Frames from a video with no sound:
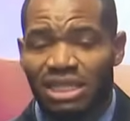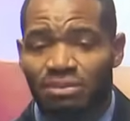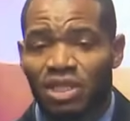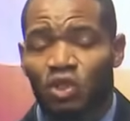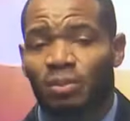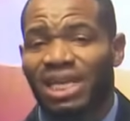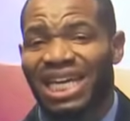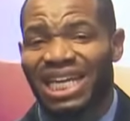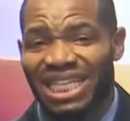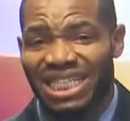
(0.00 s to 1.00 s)
it means to be
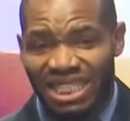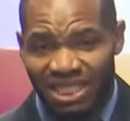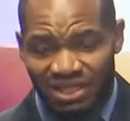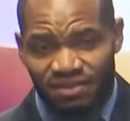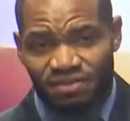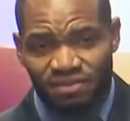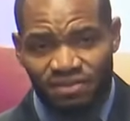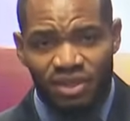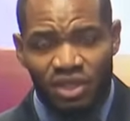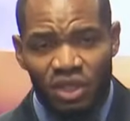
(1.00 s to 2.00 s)
elected,
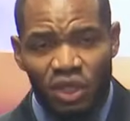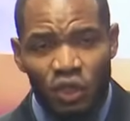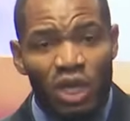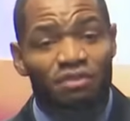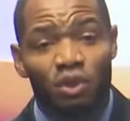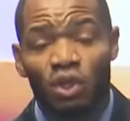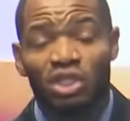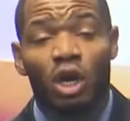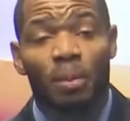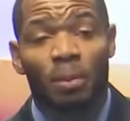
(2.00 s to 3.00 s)
you have to know
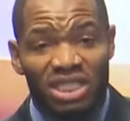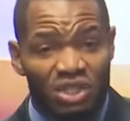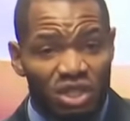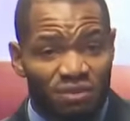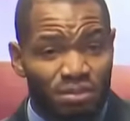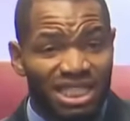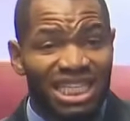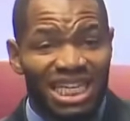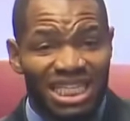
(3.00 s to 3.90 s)
the opposite of being